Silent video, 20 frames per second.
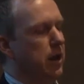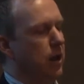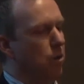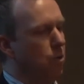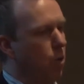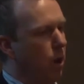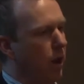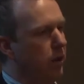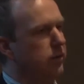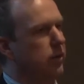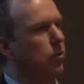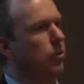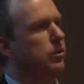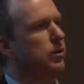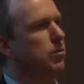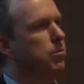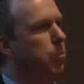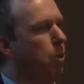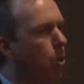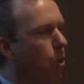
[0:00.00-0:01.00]
it was, it was
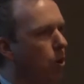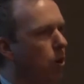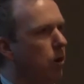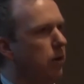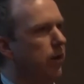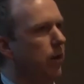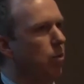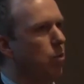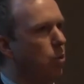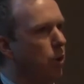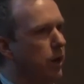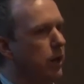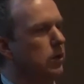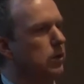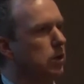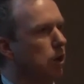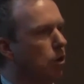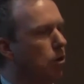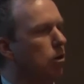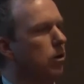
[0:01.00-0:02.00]
important that we
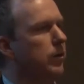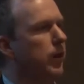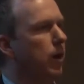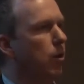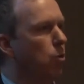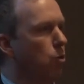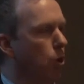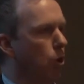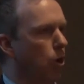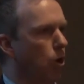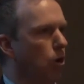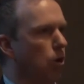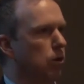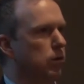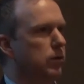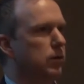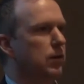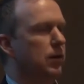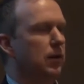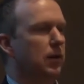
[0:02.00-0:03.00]
learn their
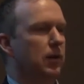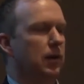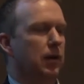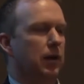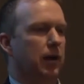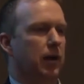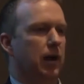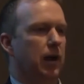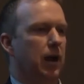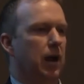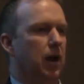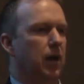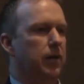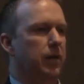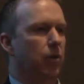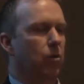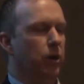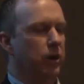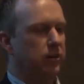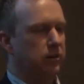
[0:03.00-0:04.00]
world uh,
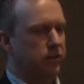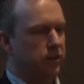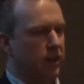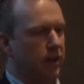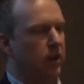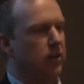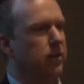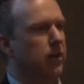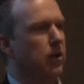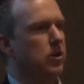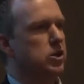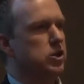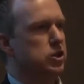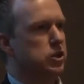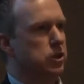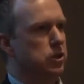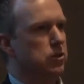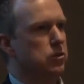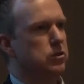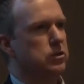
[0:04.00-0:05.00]
that we sit in their
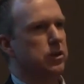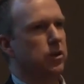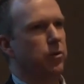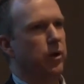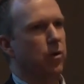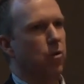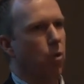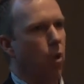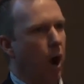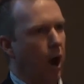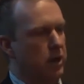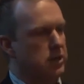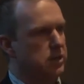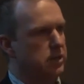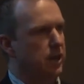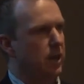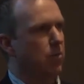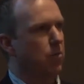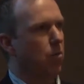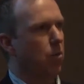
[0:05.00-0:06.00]
shoes, that we
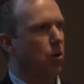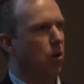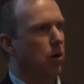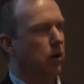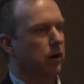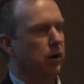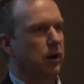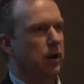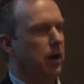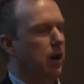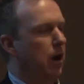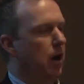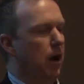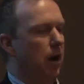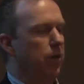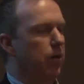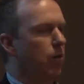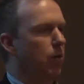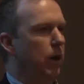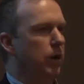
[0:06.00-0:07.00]
watch them work.
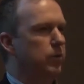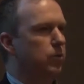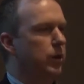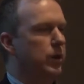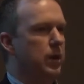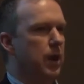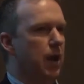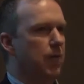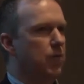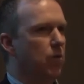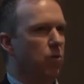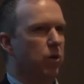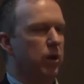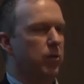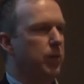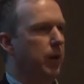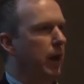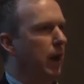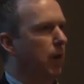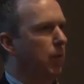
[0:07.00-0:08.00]
Otherwise, we never would
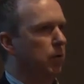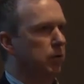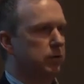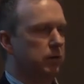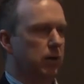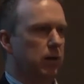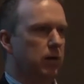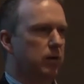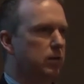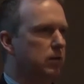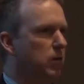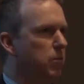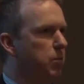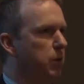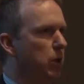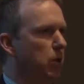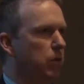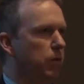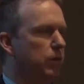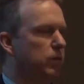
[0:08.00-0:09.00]
have been able to, to
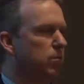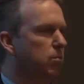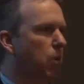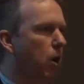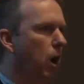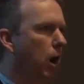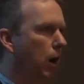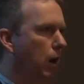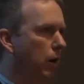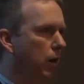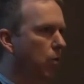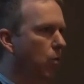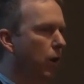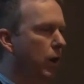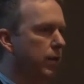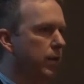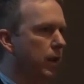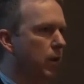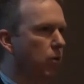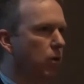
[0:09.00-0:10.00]
build this model in a
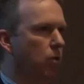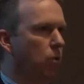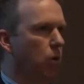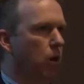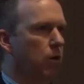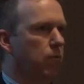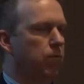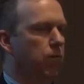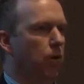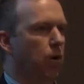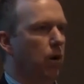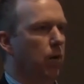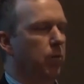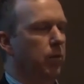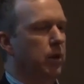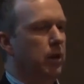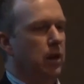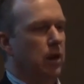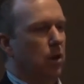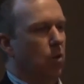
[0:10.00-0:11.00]
way that it would work for
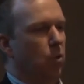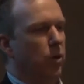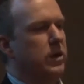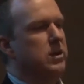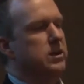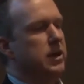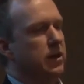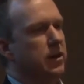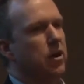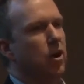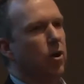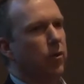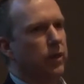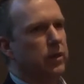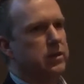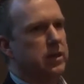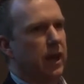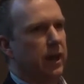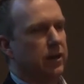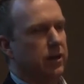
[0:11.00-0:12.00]
them. We did know
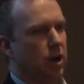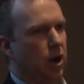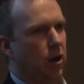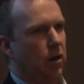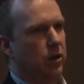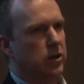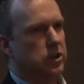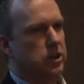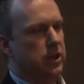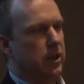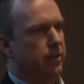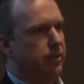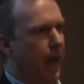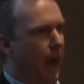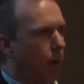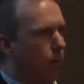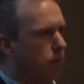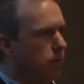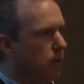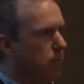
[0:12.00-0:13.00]
the technology, and
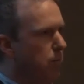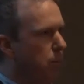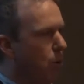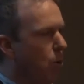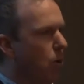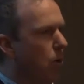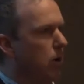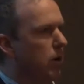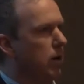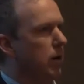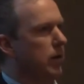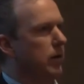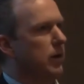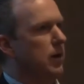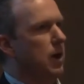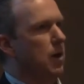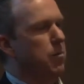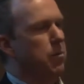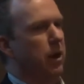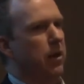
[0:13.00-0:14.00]
that was important,
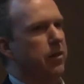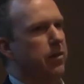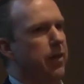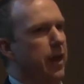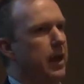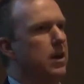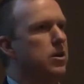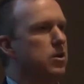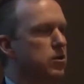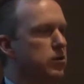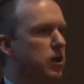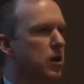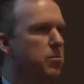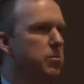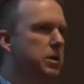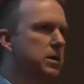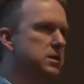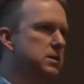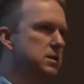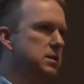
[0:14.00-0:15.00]
but they knew their
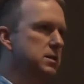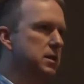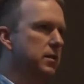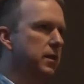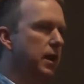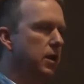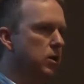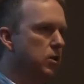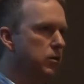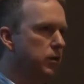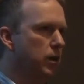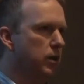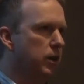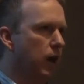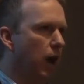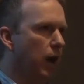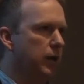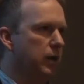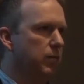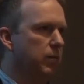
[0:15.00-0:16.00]
business and they knew their
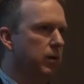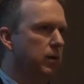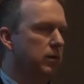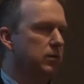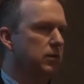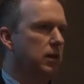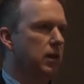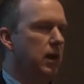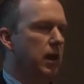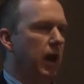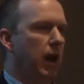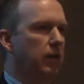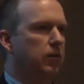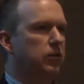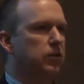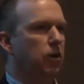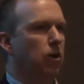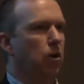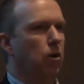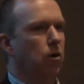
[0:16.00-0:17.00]
documents. And
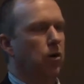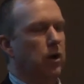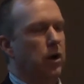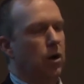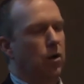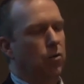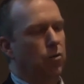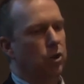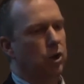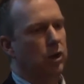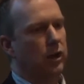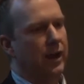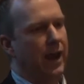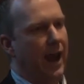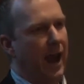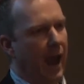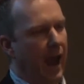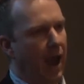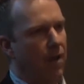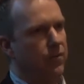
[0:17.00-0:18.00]
so, really
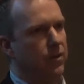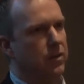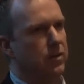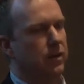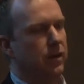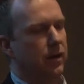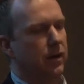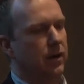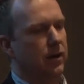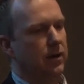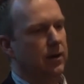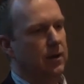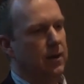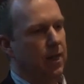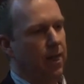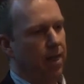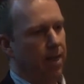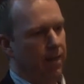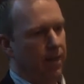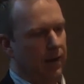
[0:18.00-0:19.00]
having
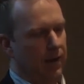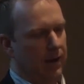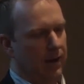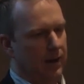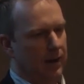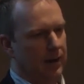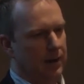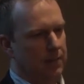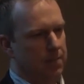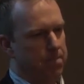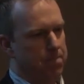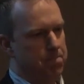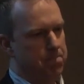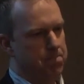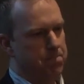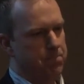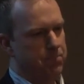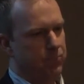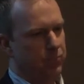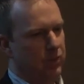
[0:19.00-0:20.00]
the
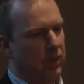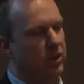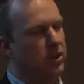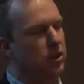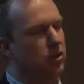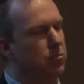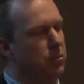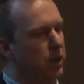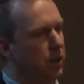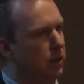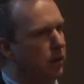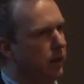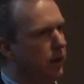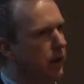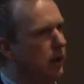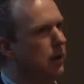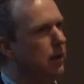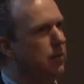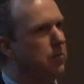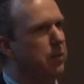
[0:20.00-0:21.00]
um,
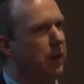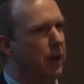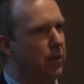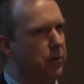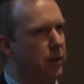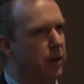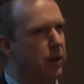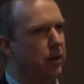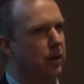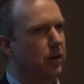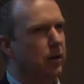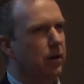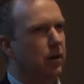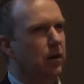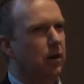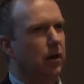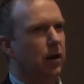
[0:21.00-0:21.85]
humility, maybe,